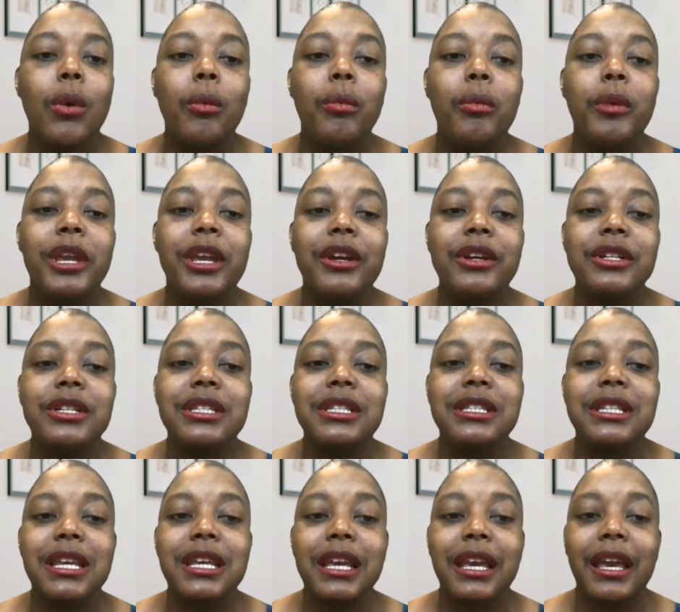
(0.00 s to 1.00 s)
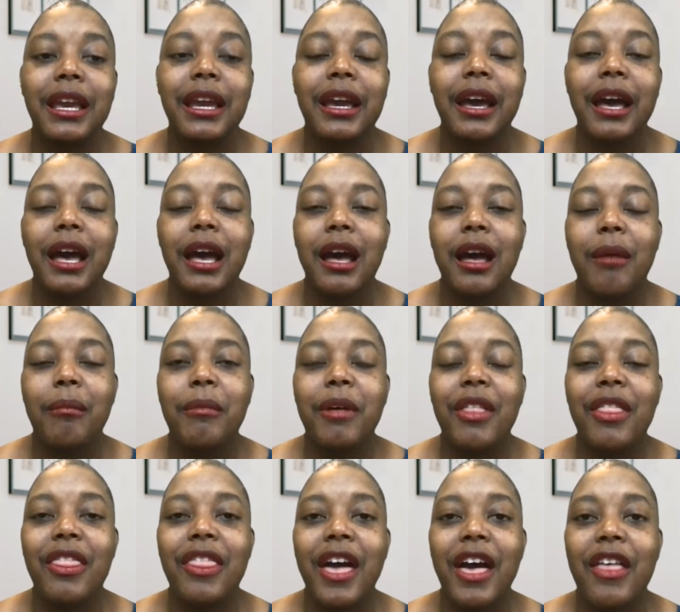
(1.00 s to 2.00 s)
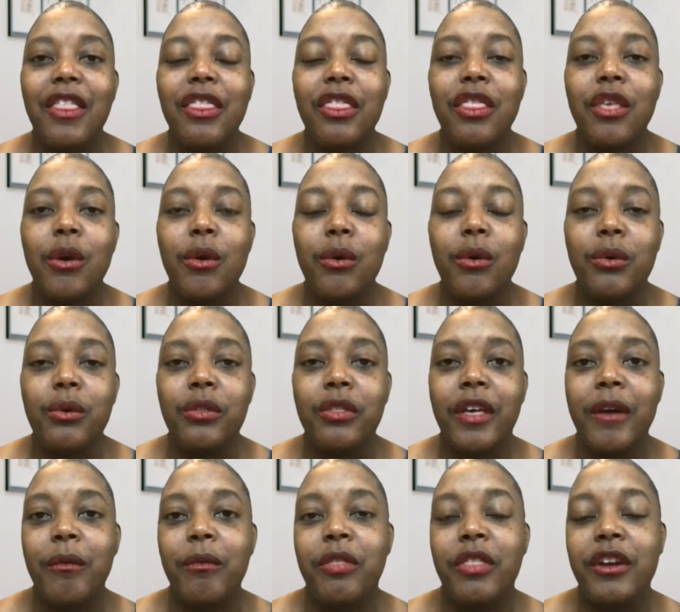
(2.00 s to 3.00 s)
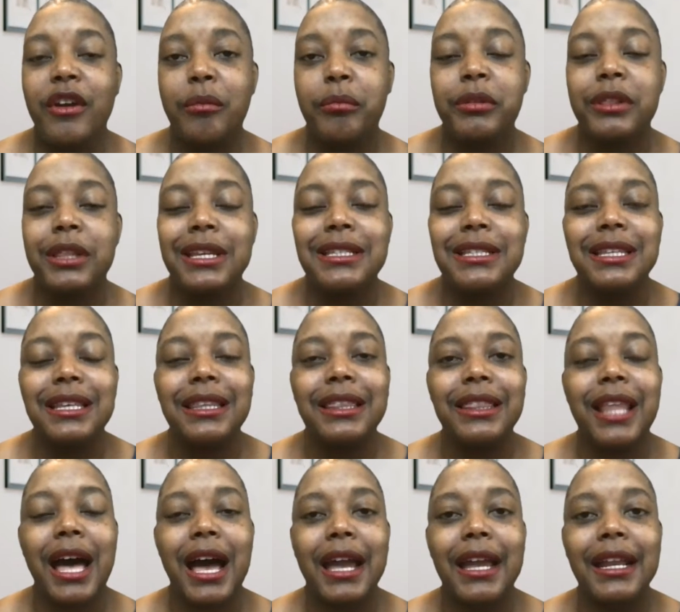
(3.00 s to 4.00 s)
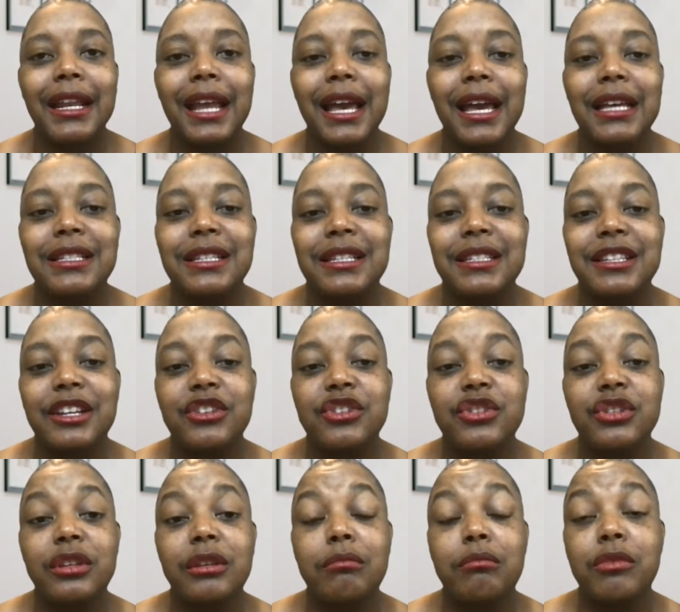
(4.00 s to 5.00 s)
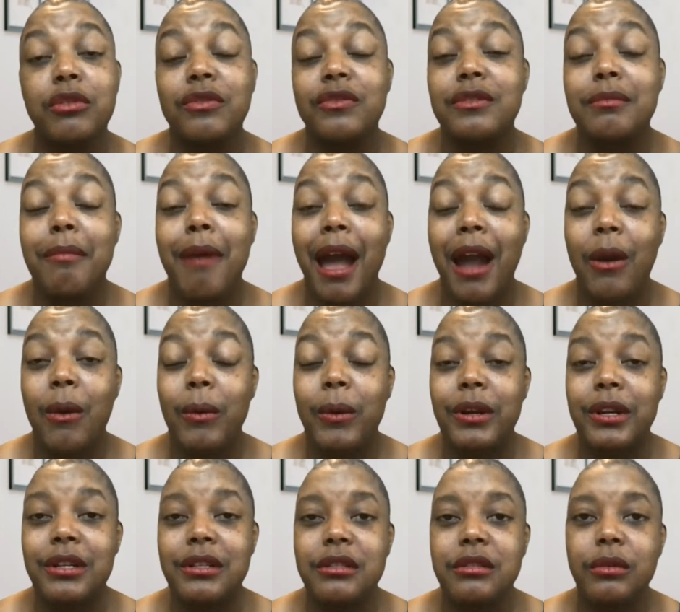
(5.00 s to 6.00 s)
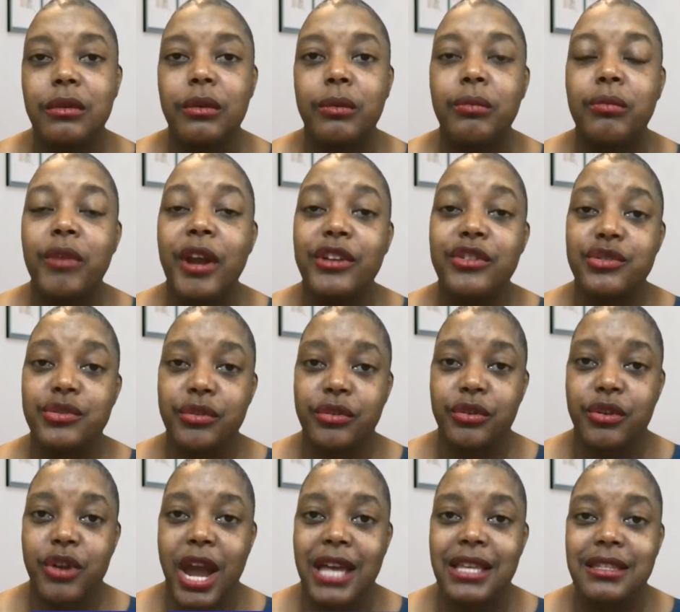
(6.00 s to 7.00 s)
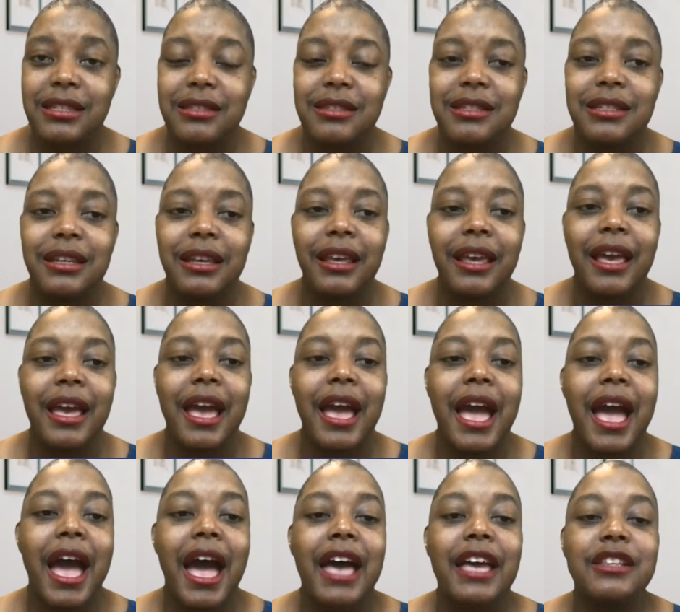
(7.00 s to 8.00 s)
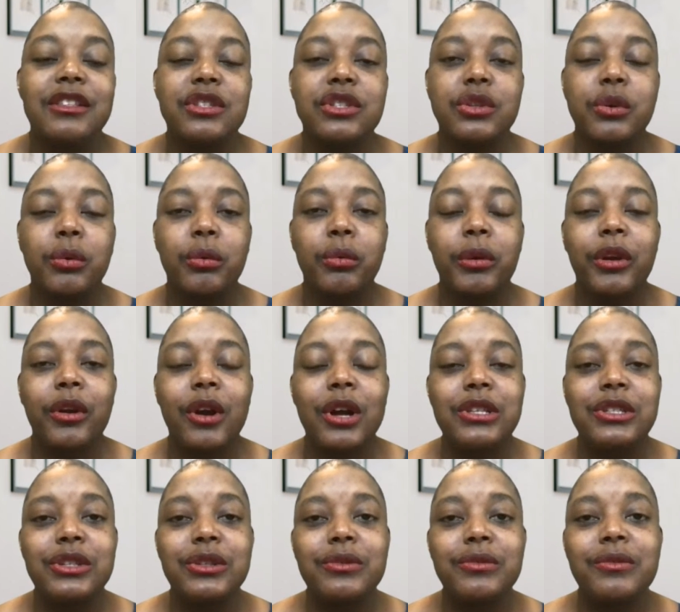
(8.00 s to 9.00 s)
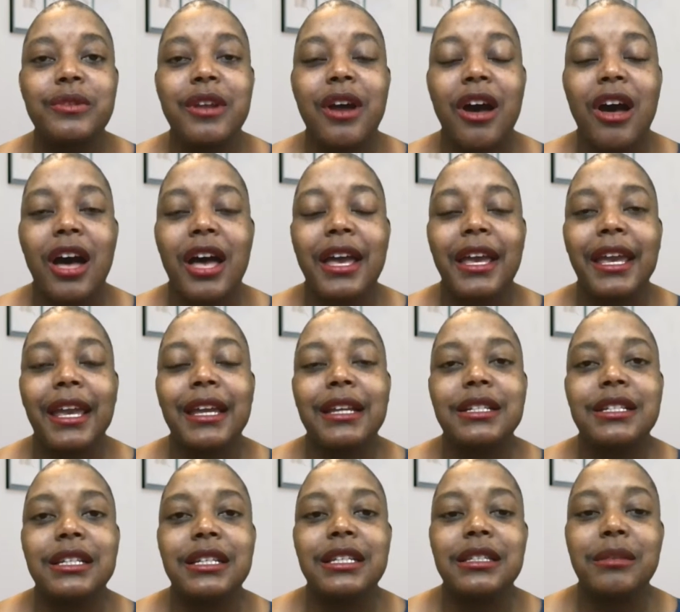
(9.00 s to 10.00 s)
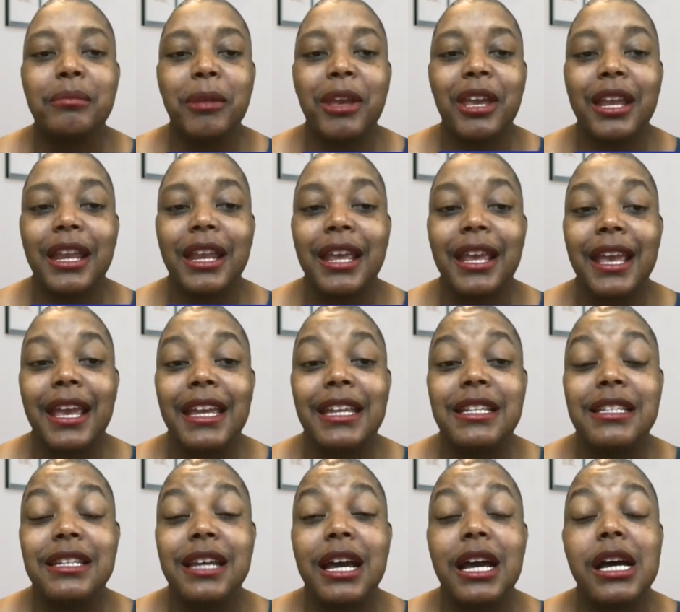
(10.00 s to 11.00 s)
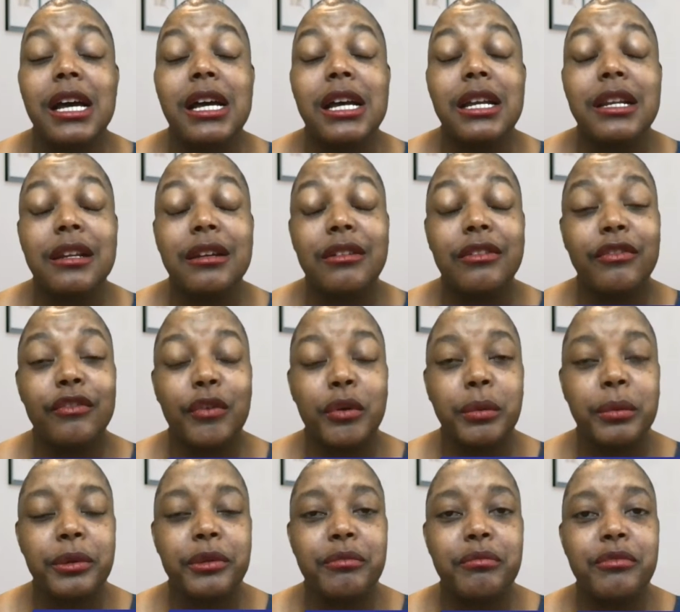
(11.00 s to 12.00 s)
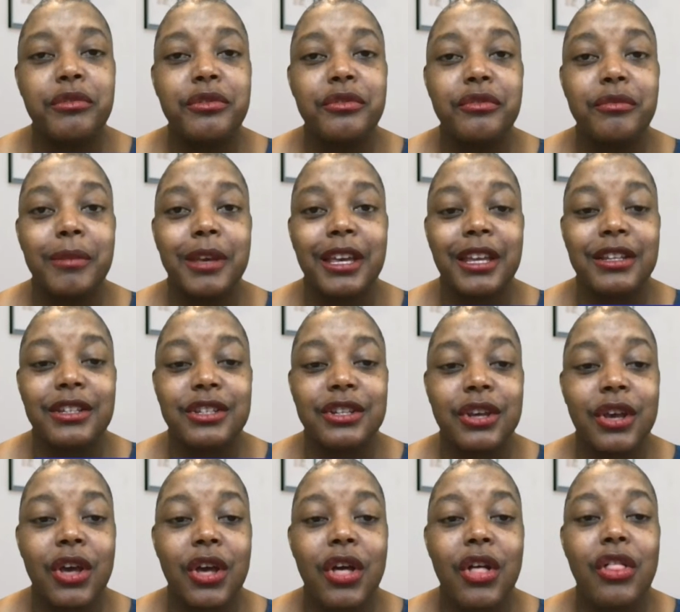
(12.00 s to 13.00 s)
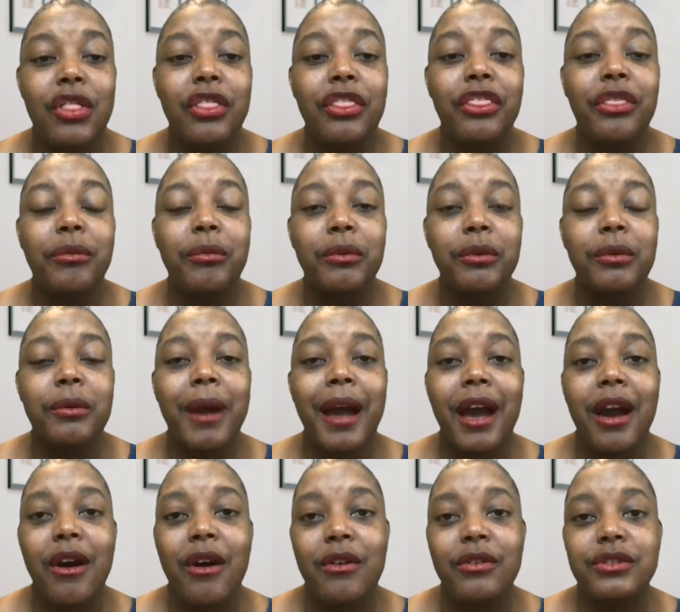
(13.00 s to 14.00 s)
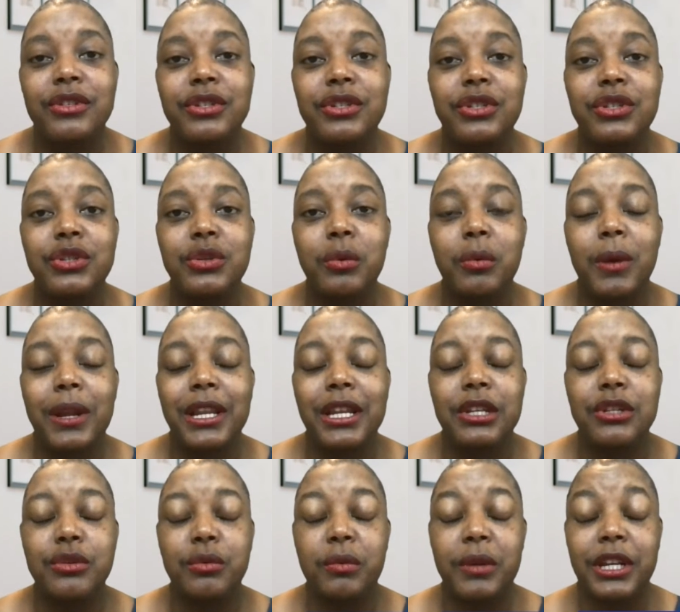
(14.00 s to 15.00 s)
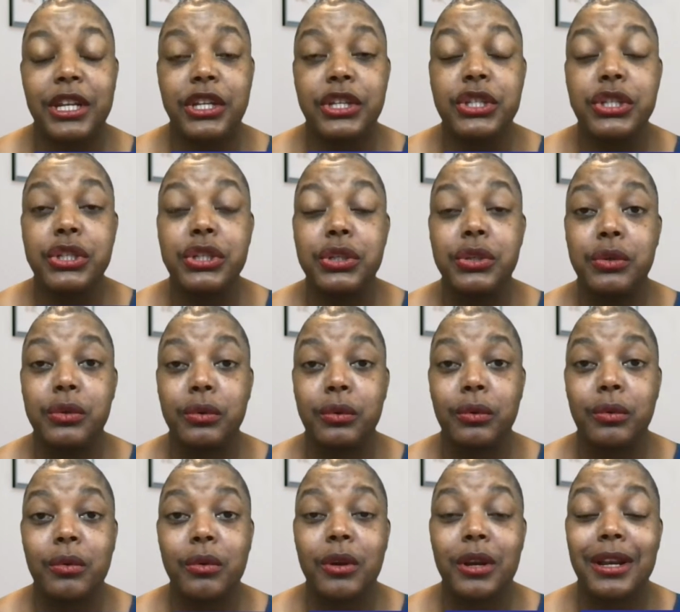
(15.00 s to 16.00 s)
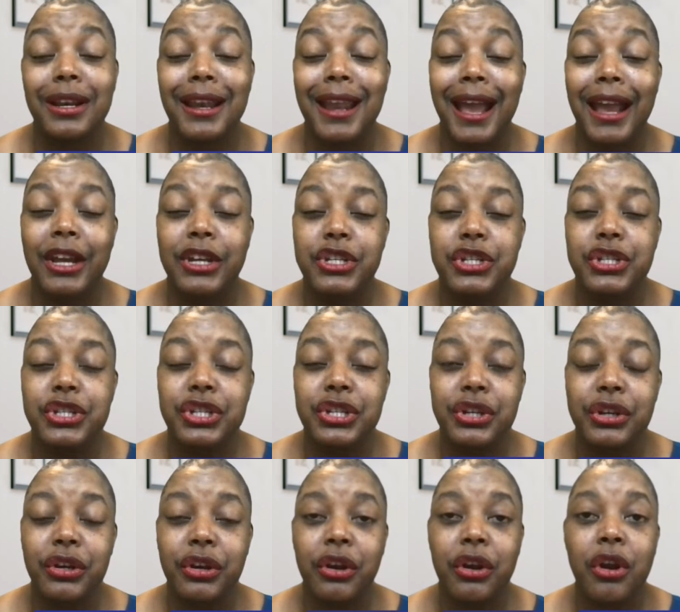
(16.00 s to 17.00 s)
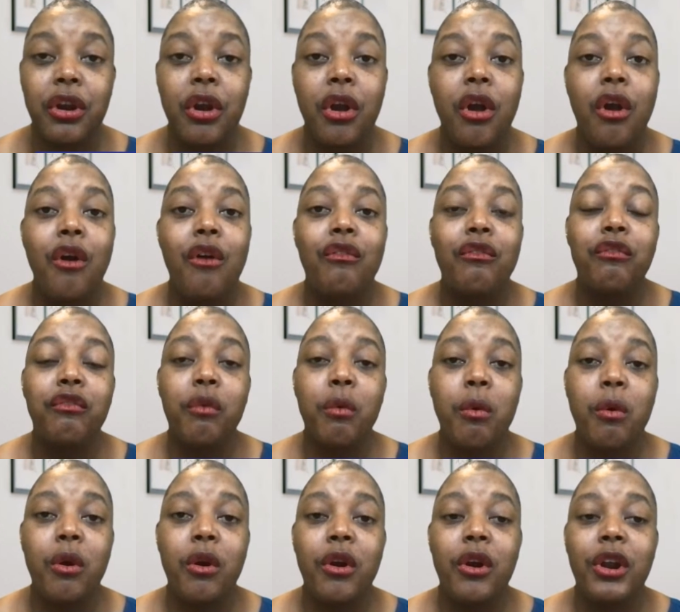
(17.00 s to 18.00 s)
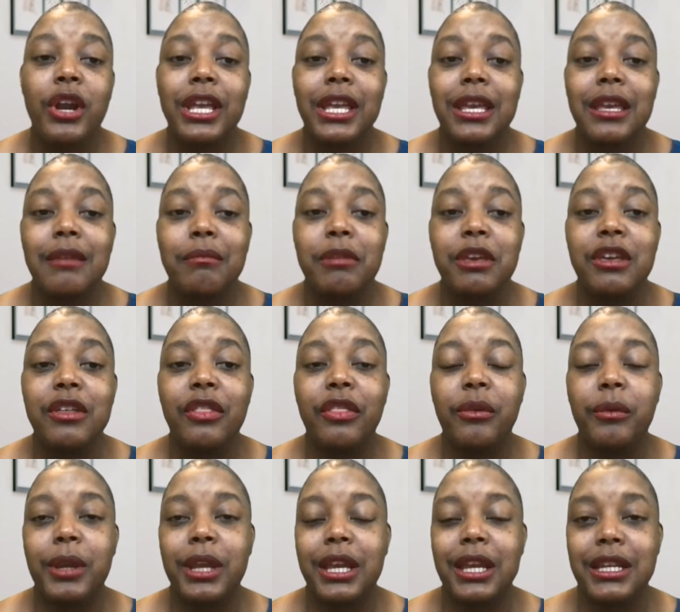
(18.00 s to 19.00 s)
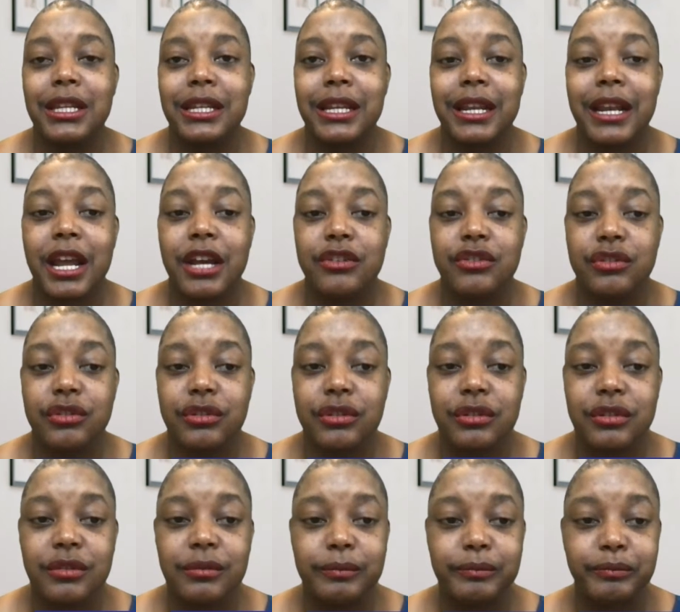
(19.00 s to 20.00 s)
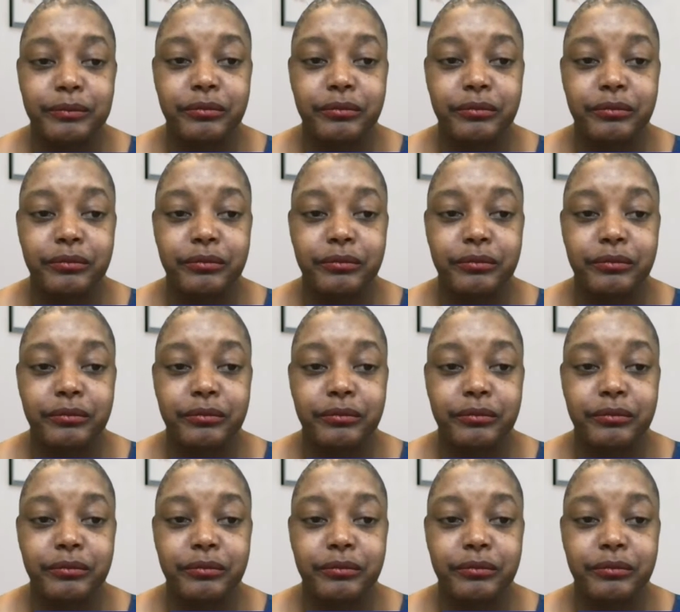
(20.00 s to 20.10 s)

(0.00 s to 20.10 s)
We are seeing that their place in line has essentially moved backwards or retrogressed. And so we're also not anticipating a ton of forward movement throughout 2022 or next year for EB-3 Indian nationals.